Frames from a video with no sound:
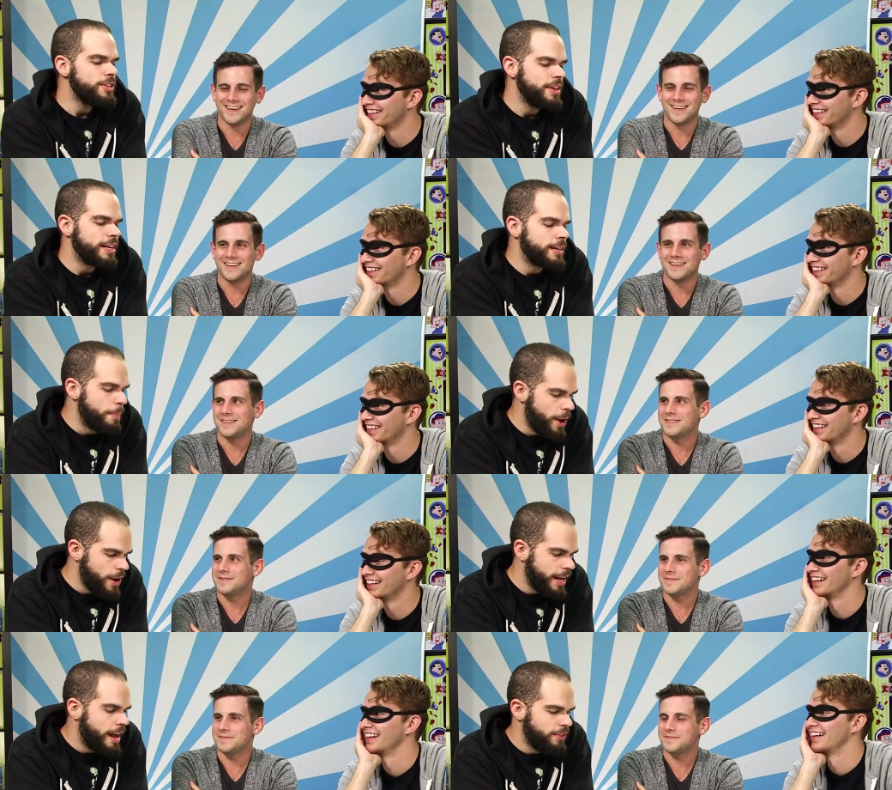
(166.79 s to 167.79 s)
Speaker 1: the thing:
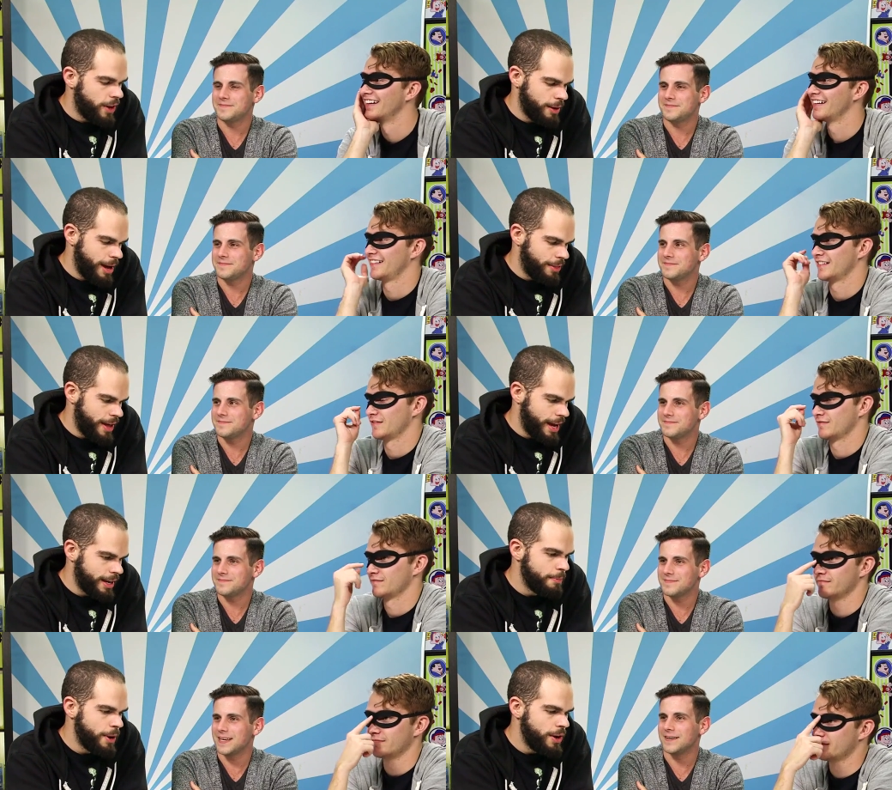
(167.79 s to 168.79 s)
comparing it, I thought about that.
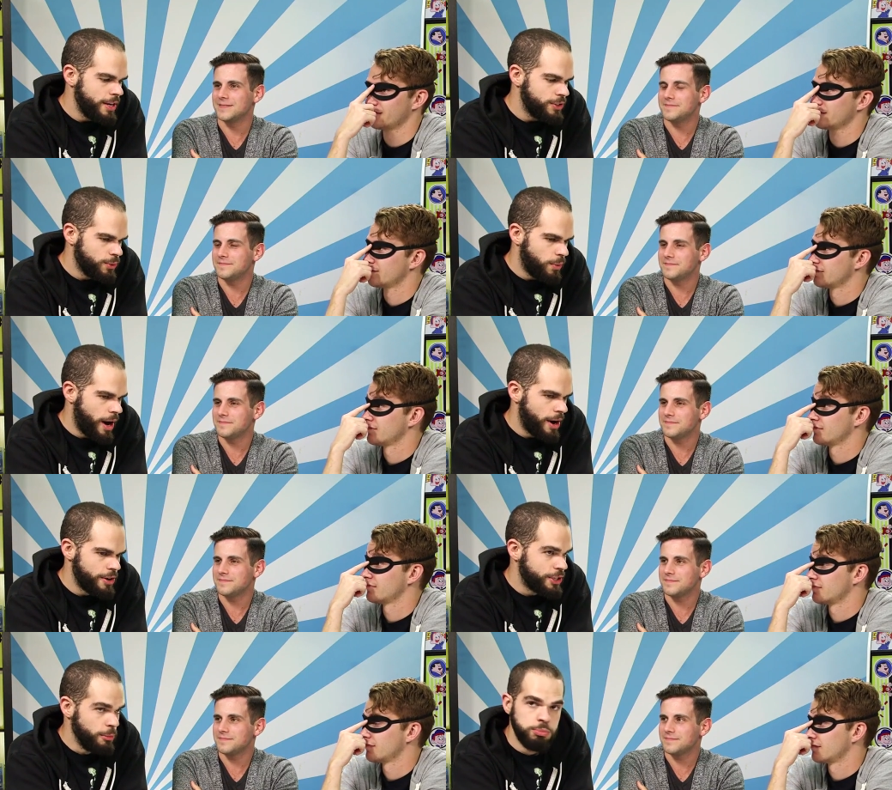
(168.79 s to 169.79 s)
Comparing yeah. it to The Wire
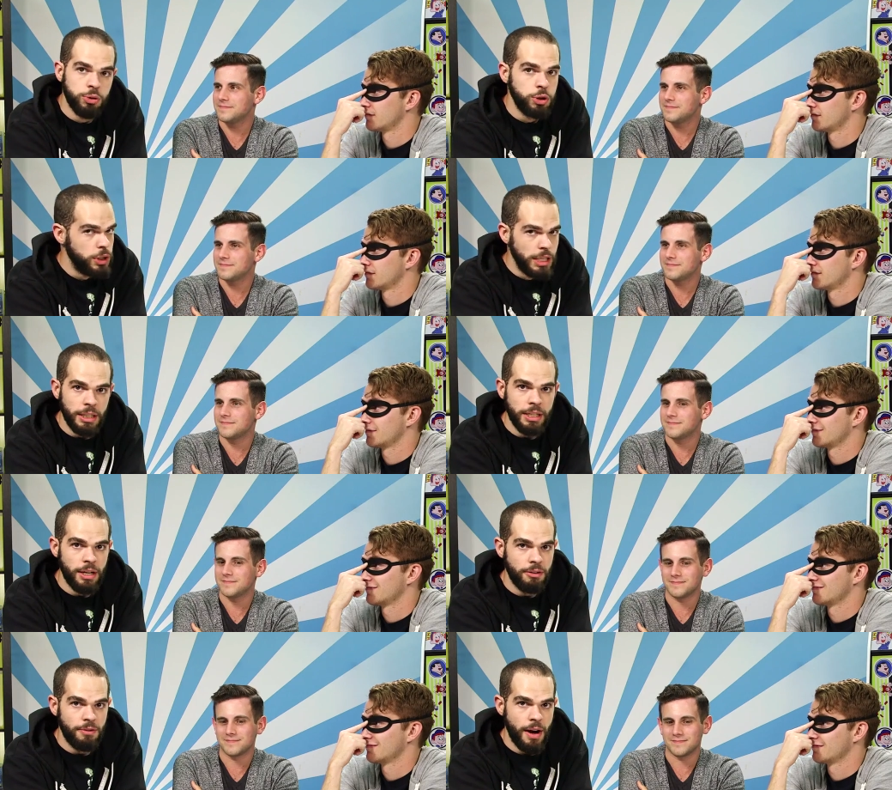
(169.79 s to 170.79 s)
is completely
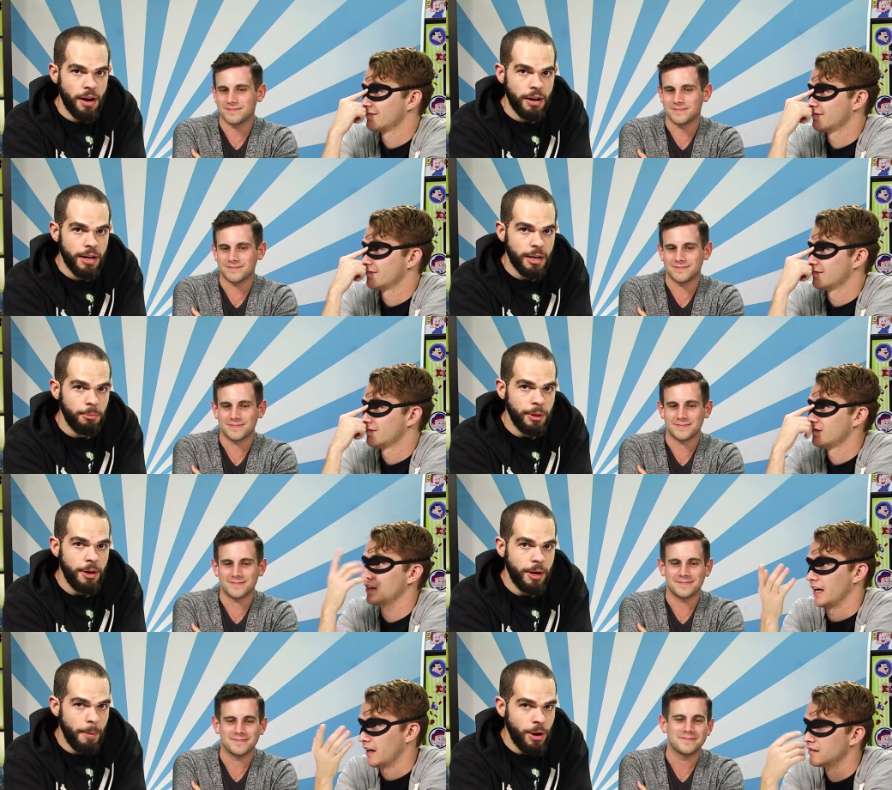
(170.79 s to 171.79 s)
unfair.
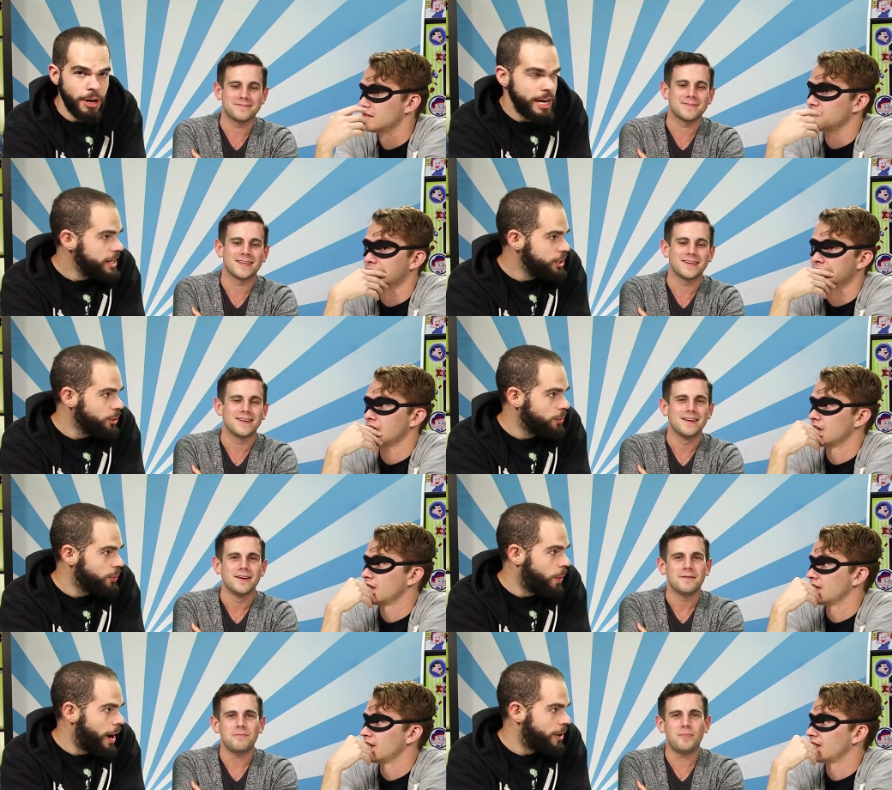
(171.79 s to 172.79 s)
yeah. Comparing any show to The
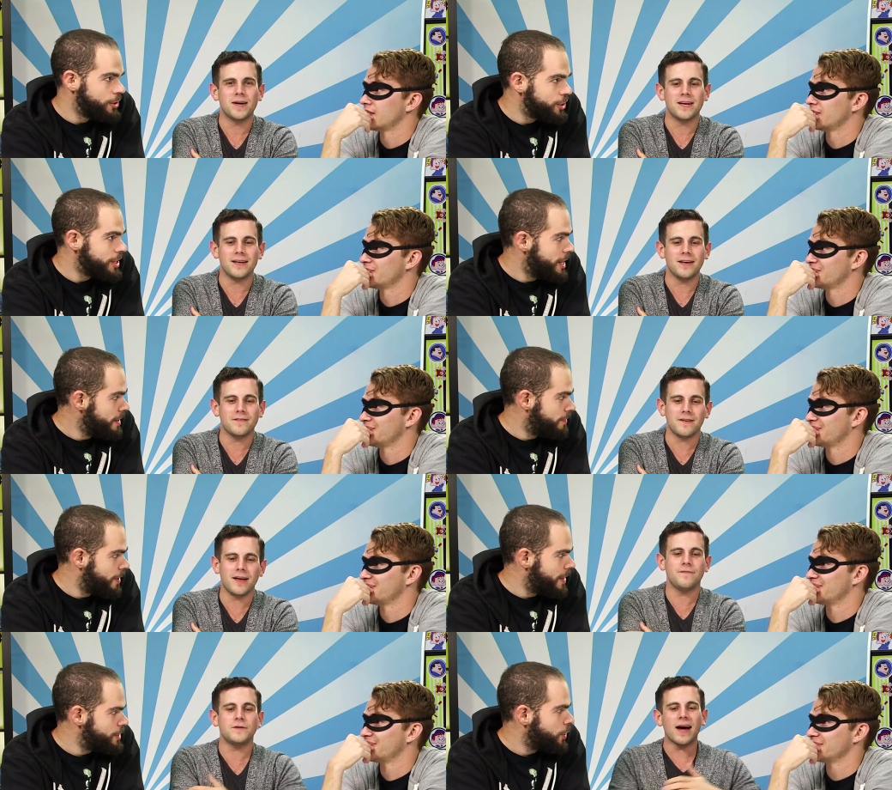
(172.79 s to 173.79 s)
Wire but is just it, any fair.
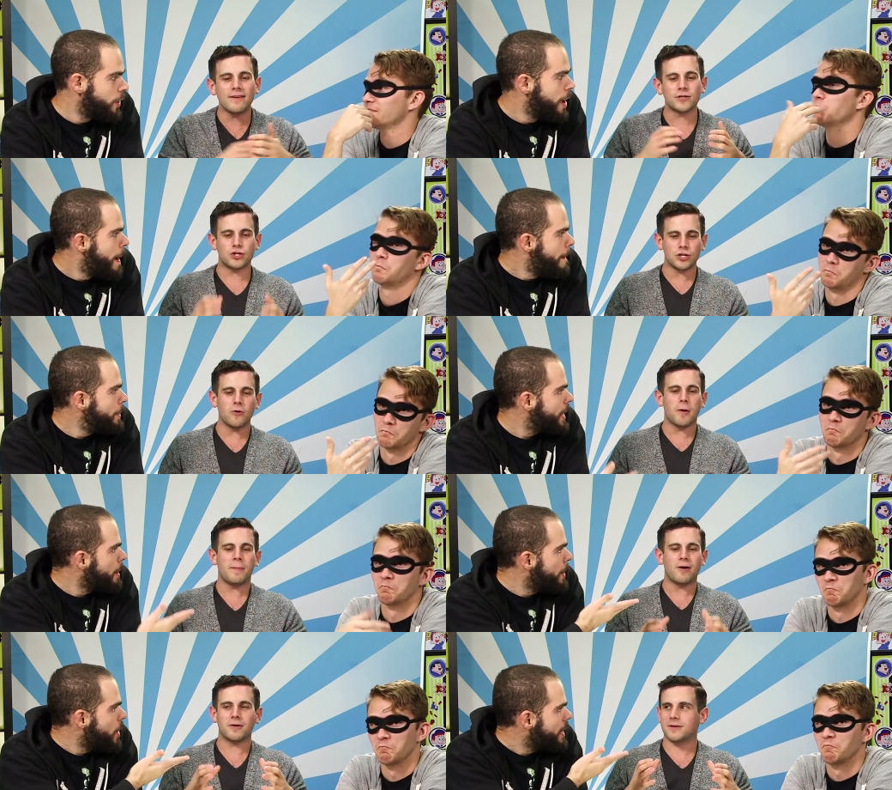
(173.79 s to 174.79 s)
If you show. have a show but
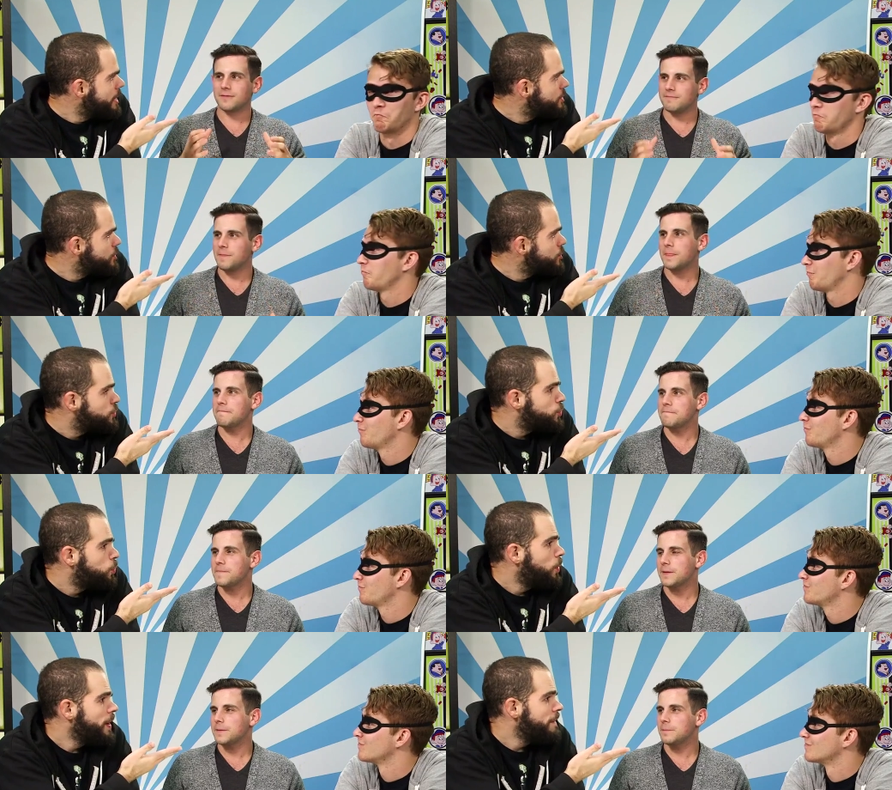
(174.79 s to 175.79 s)
about comparing it to
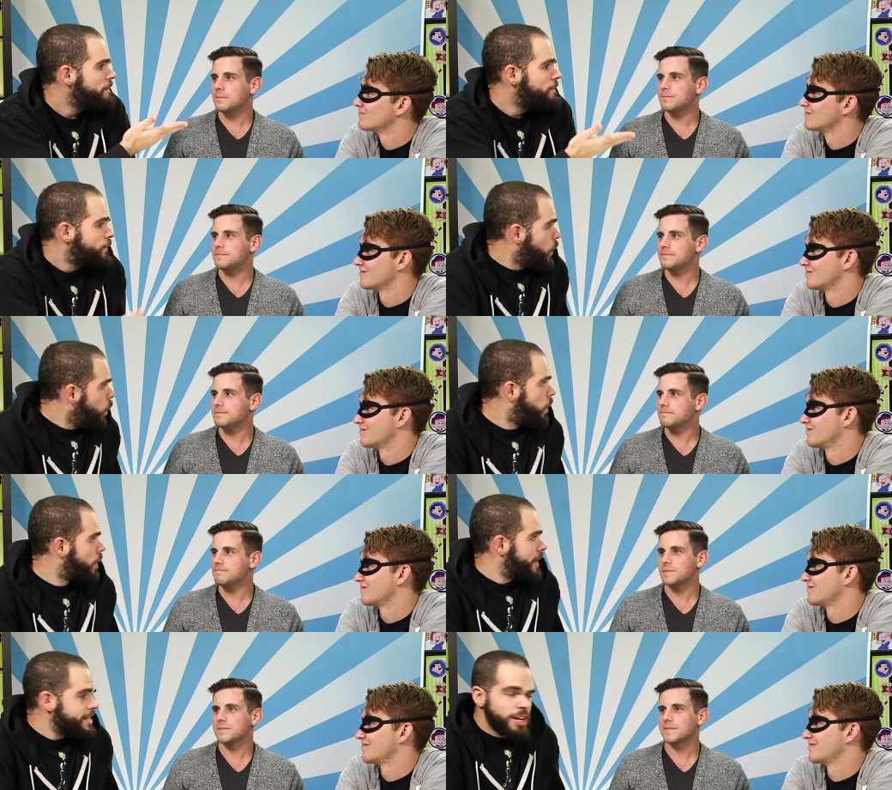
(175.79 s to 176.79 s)
20
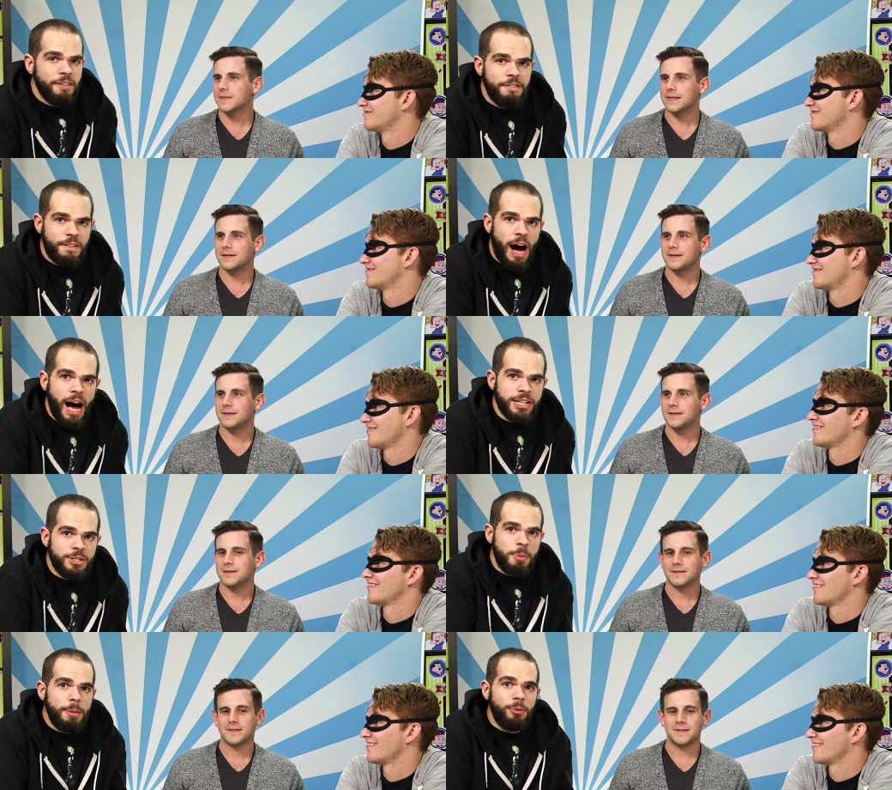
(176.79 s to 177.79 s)
four. That's on Fox.
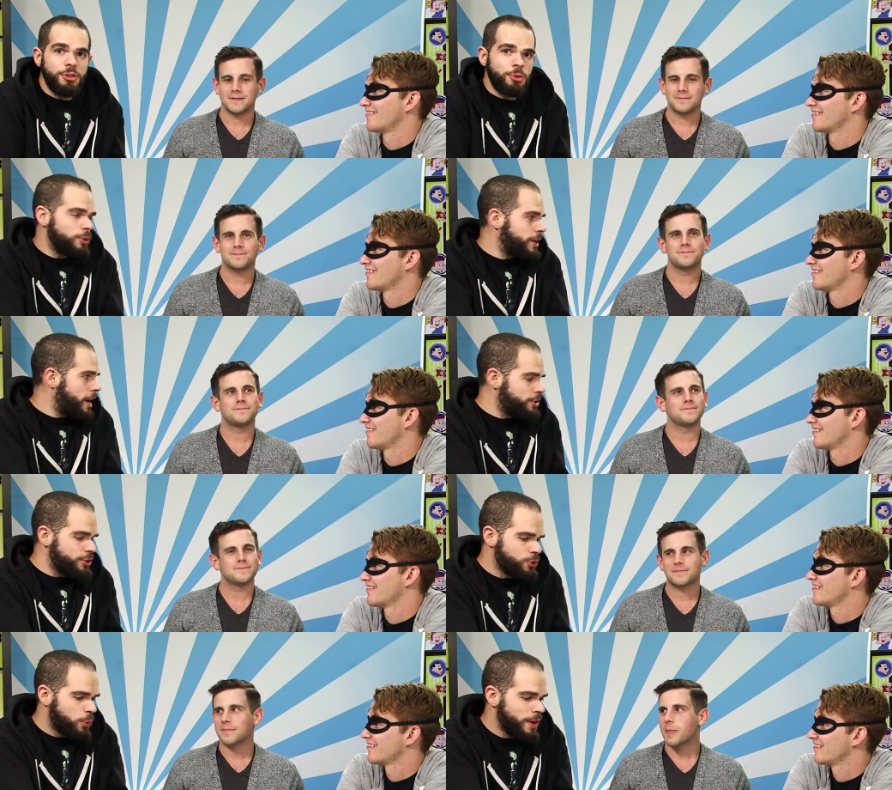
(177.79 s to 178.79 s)
People in the characters
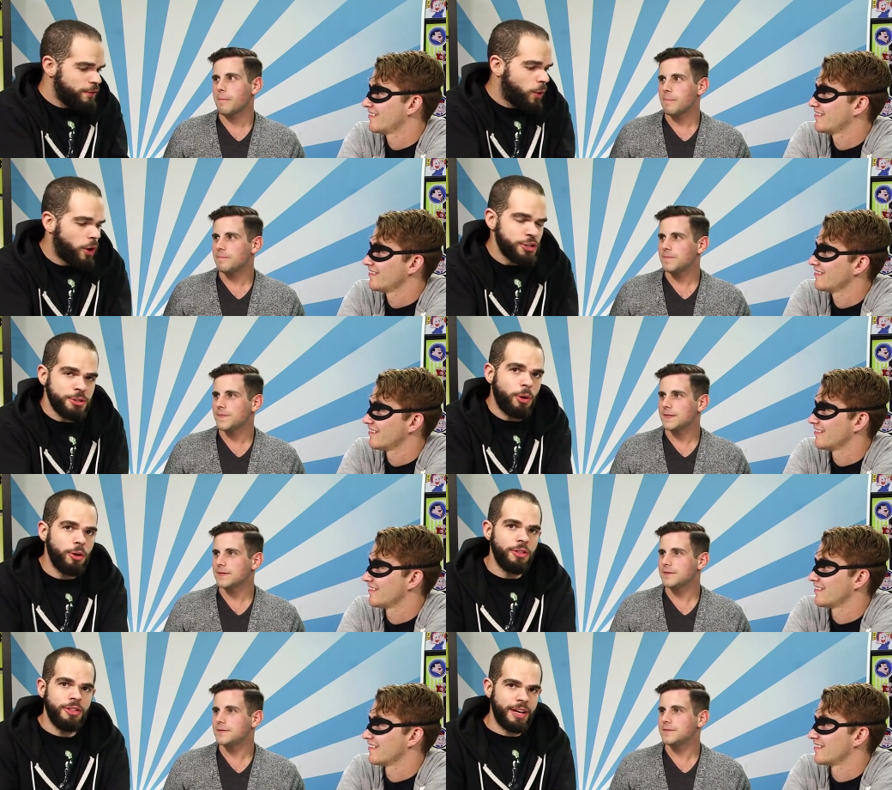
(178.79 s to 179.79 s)
in 24 are smarter than the